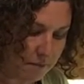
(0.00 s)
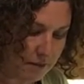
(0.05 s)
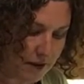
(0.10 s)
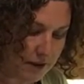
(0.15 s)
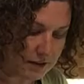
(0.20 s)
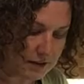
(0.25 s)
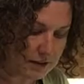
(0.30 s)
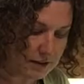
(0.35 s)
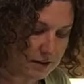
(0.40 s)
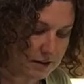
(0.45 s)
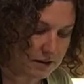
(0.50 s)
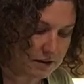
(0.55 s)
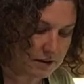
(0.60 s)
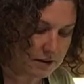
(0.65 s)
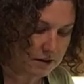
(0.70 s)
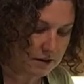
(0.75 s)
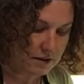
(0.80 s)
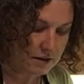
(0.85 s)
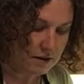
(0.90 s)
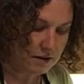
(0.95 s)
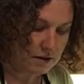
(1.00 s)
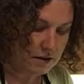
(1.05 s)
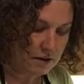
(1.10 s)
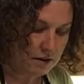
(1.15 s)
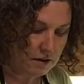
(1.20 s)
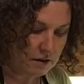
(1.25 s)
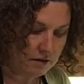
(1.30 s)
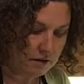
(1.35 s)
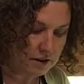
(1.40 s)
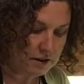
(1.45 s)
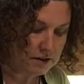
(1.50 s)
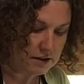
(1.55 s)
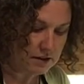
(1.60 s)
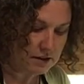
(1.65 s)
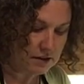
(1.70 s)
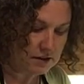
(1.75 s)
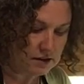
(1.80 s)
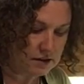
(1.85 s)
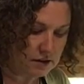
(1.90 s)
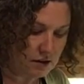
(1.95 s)
That's the rest of
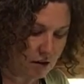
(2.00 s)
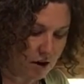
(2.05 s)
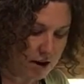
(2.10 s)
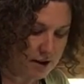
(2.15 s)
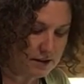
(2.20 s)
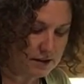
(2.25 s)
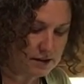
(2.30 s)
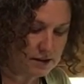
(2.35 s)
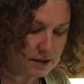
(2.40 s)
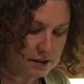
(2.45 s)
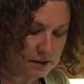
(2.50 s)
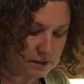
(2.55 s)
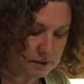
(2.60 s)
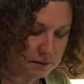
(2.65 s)
the sauce.